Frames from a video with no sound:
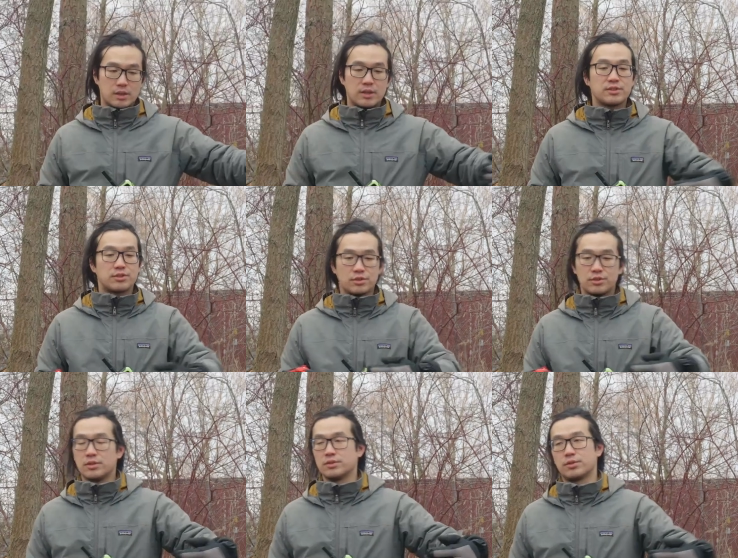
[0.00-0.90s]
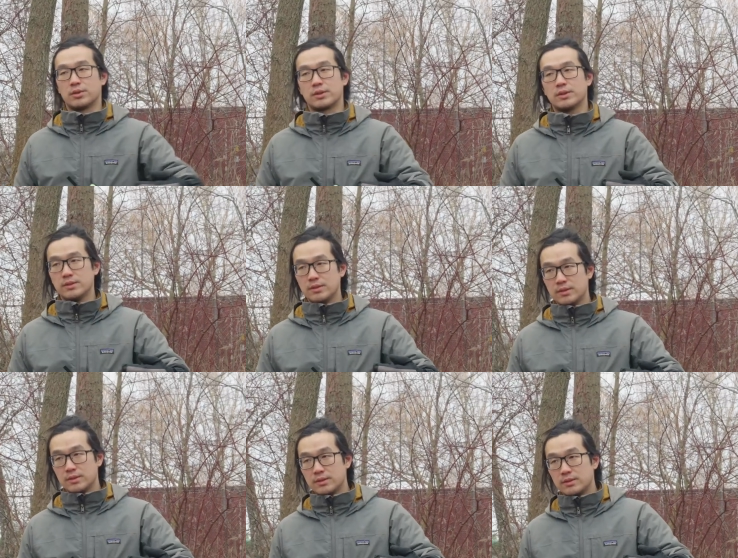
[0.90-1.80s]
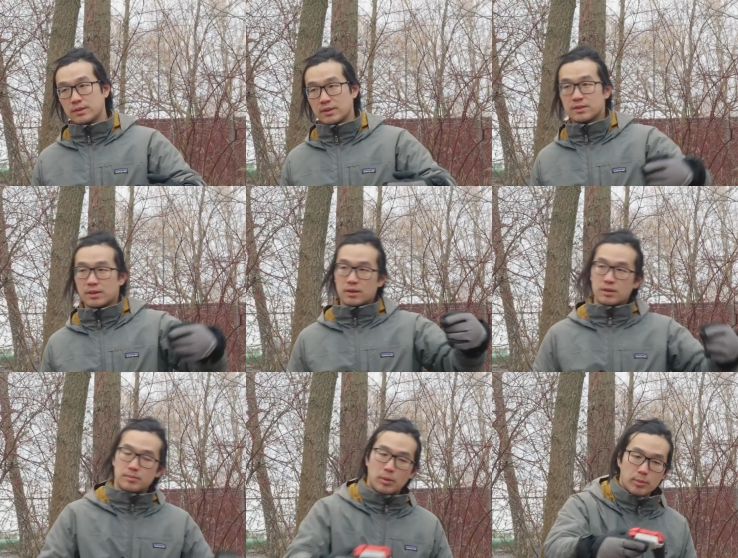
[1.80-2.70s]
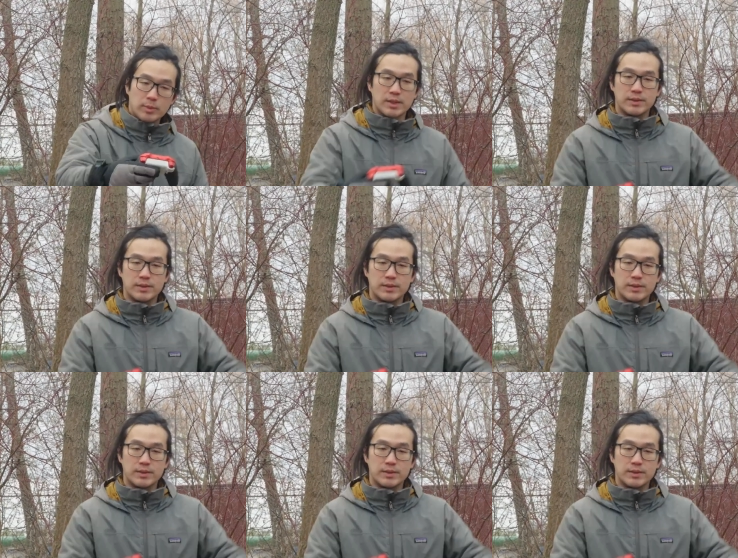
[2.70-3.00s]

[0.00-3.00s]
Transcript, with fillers: longitudinal torque. It's all moment